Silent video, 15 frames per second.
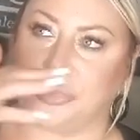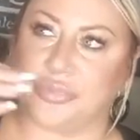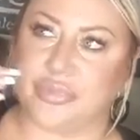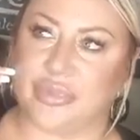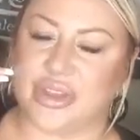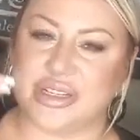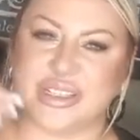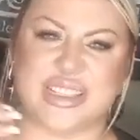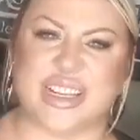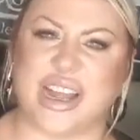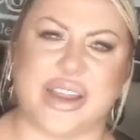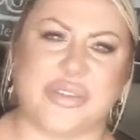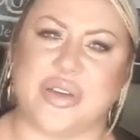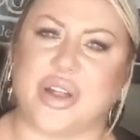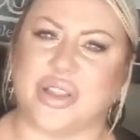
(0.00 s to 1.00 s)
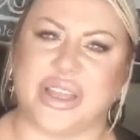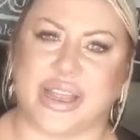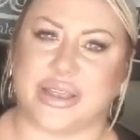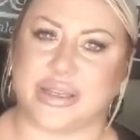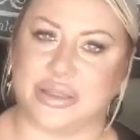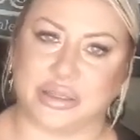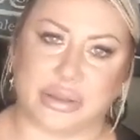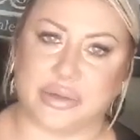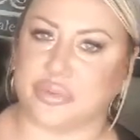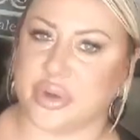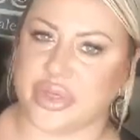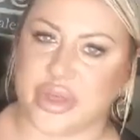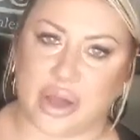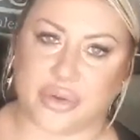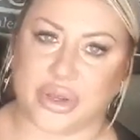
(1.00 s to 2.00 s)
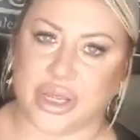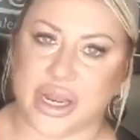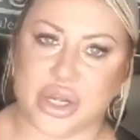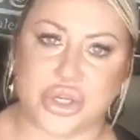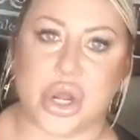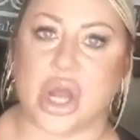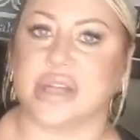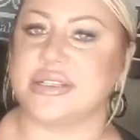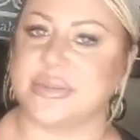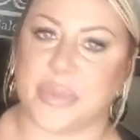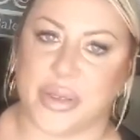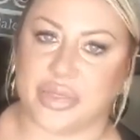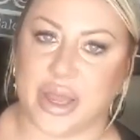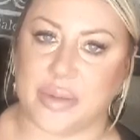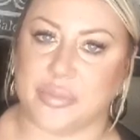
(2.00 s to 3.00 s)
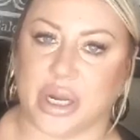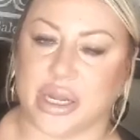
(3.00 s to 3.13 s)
so I felt like I could live without it and not spend that money.